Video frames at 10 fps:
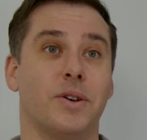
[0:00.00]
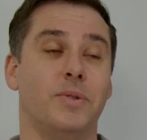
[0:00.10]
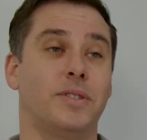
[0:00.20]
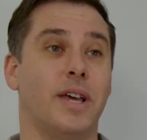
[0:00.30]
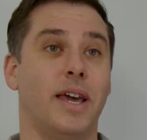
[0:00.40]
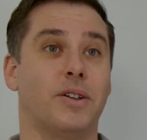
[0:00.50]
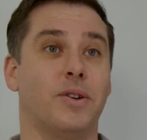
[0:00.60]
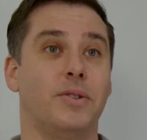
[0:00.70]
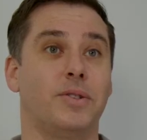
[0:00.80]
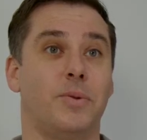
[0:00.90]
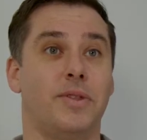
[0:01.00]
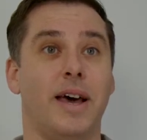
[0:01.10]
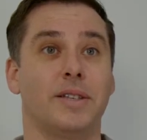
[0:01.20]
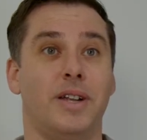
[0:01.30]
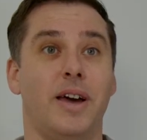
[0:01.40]
I would say close to
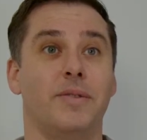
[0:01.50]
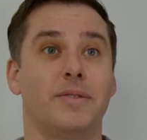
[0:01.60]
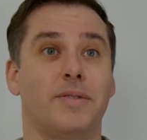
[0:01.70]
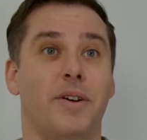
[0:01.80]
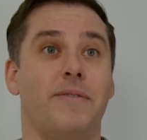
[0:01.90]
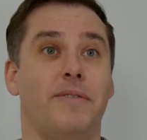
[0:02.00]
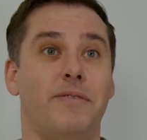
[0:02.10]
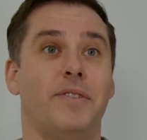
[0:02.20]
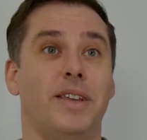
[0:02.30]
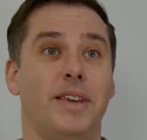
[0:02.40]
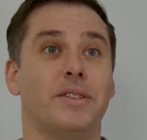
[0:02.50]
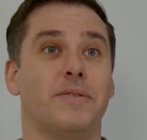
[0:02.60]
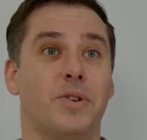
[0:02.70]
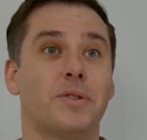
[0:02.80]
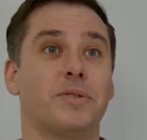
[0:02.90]
1,000 hours over the 15 years of
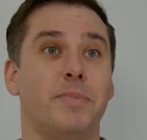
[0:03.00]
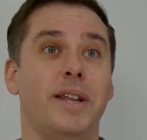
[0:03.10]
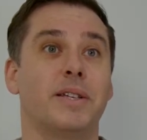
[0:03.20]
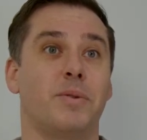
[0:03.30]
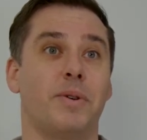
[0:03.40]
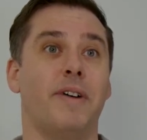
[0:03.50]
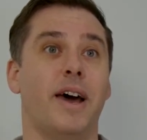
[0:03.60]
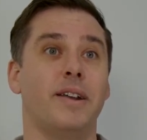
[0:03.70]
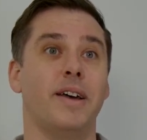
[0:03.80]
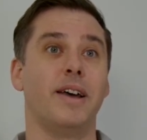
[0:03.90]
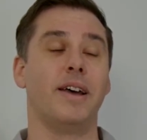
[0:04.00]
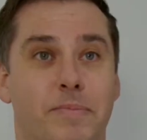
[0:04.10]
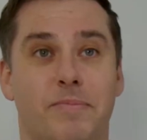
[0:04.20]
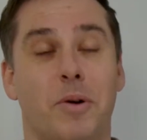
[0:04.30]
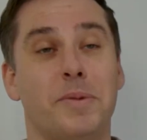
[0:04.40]
doctors' meetings that we've had.
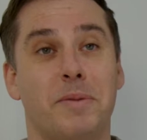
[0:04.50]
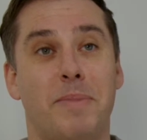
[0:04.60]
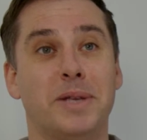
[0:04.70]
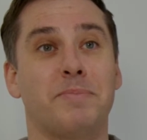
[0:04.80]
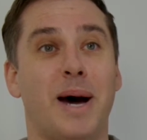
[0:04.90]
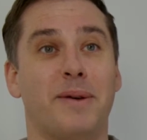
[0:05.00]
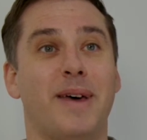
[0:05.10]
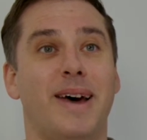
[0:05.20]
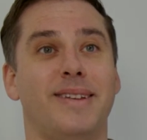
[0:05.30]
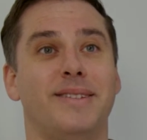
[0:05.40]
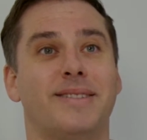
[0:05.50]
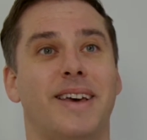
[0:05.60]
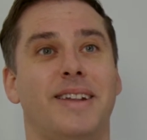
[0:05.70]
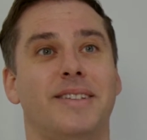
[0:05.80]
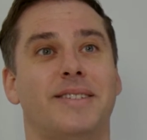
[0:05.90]
Probably the best part of that is
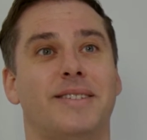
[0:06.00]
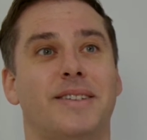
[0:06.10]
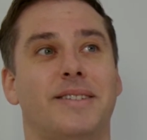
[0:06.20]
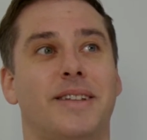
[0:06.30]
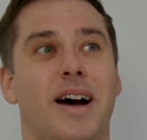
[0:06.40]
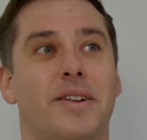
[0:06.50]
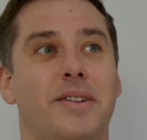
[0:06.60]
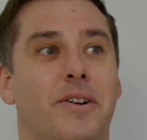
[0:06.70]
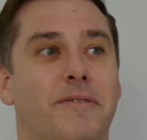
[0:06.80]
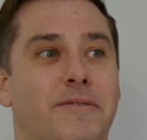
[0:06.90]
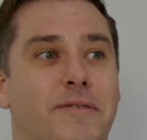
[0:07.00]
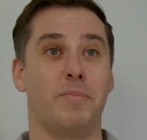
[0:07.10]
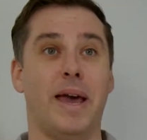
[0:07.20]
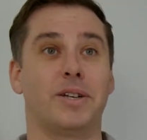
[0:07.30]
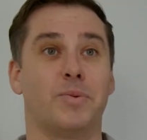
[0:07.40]
that it's started off with
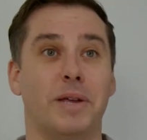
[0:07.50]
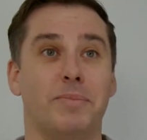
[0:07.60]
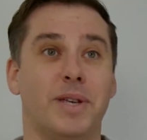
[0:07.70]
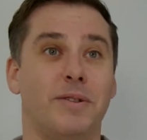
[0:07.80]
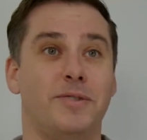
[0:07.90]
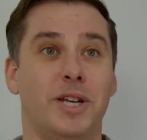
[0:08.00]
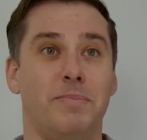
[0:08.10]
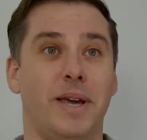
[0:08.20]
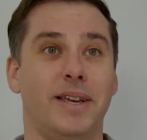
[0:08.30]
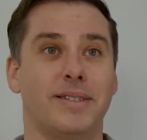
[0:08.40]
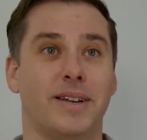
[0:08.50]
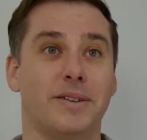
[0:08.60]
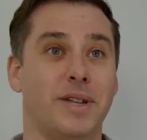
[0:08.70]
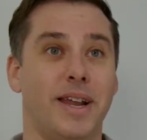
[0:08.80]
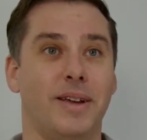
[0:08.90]
about 20% of GPs
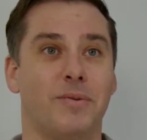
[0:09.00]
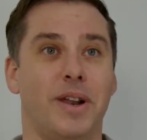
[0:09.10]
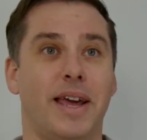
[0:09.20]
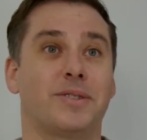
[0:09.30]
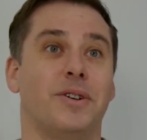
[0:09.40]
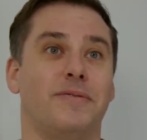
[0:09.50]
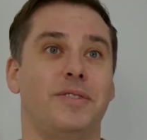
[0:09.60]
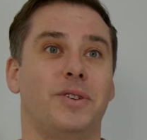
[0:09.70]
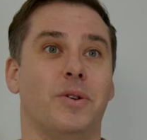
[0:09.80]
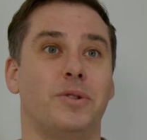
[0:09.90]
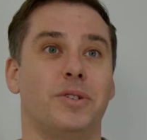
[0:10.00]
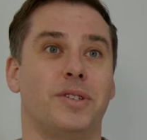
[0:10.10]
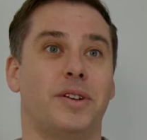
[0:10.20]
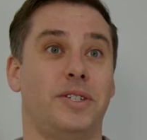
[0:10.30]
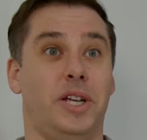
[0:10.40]
understanding what exercise
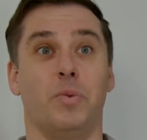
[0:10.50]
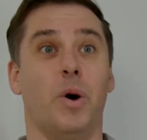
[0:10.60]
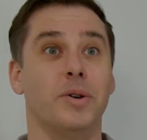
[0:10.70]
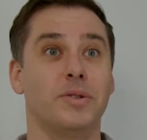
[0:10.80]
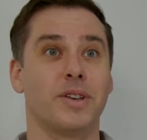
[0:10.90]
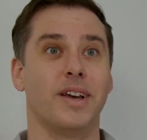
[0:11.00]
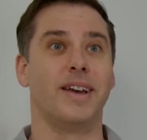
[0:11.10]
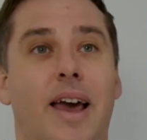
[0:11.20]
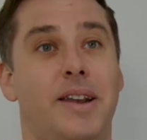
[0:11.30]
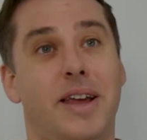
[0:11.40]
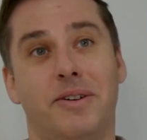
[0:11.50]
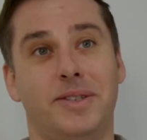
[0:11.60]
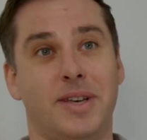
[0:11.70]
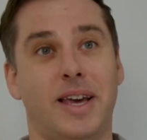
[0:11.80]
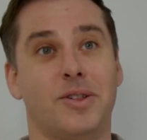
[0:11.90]
physiology was, and now I'd
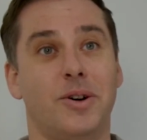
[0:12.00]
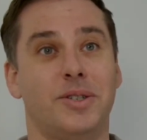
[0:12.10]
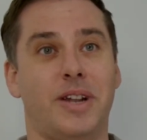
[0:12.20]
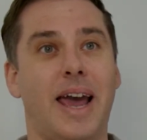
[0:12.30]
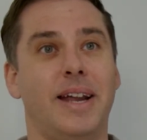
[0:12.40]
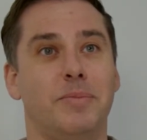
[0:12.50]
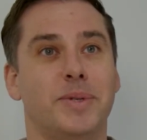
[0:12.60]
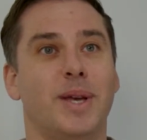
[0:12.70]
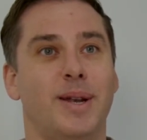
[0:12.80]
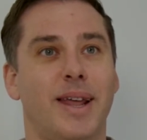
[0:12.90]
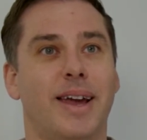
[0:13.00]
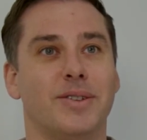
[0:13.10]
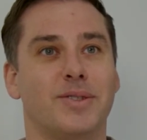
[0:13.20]
say closer to 80% now.